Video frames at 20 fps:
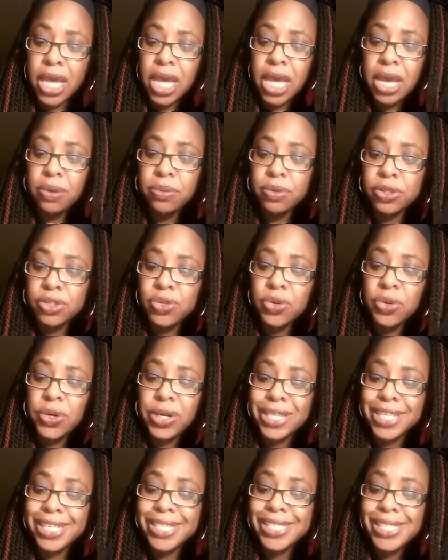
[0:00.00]
It was
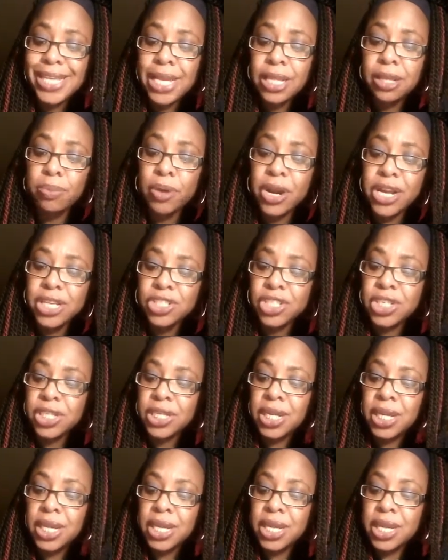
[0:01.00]
during this
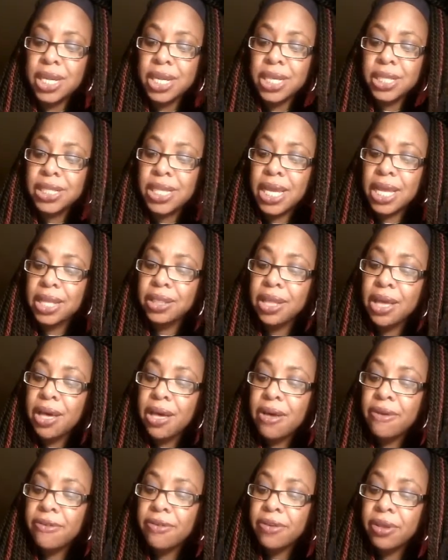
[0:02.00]
celebration that
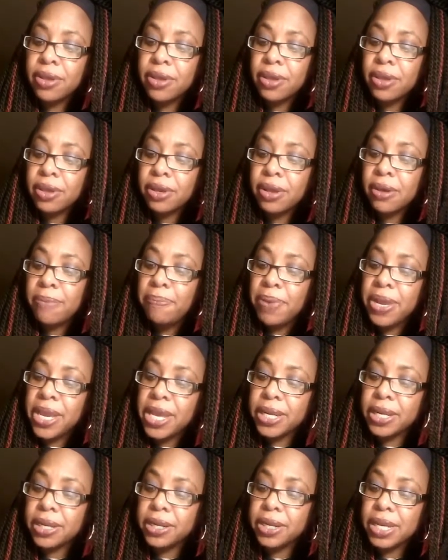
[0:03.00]
Love
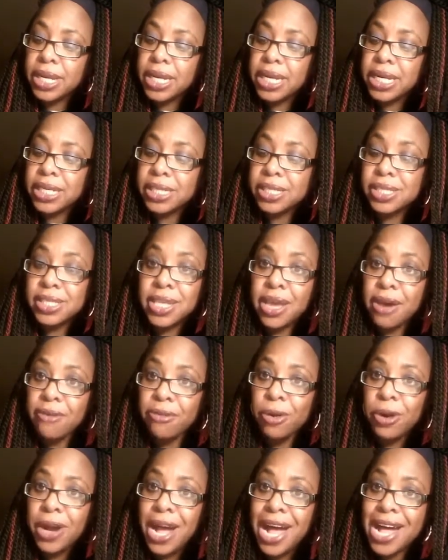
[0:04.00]
competed in
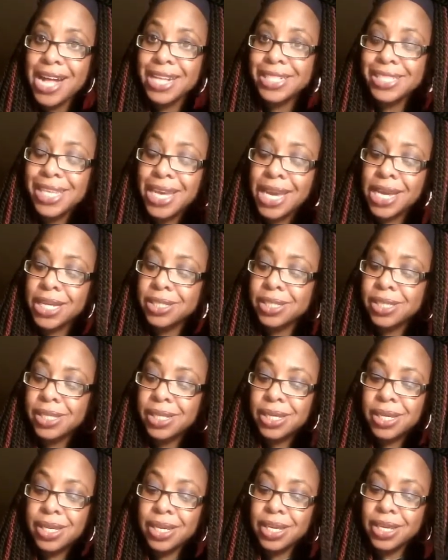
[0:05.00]
several contests
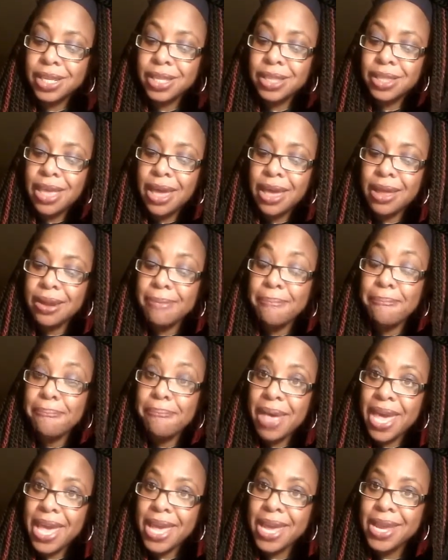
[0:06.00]
that
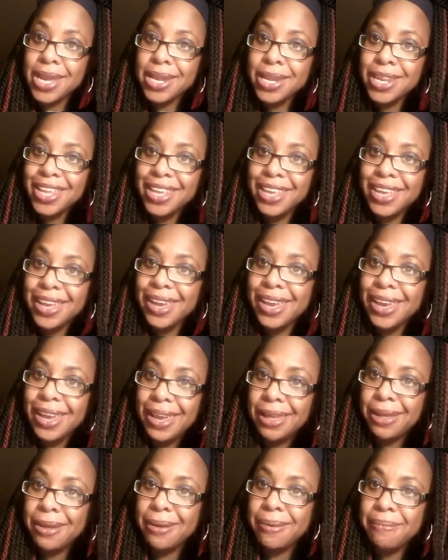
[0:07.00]
made
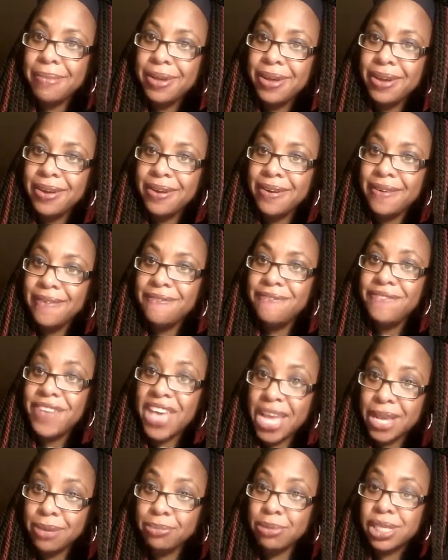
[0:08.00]
him
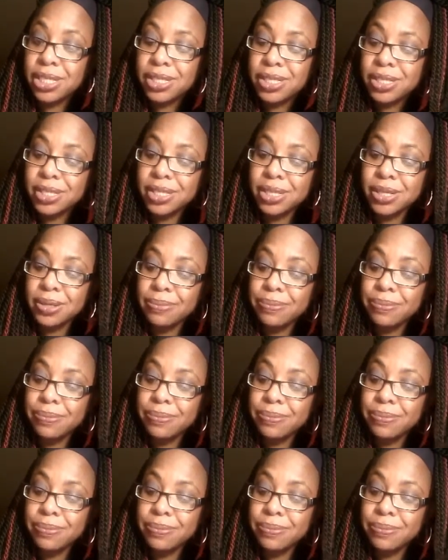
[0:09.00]
famous.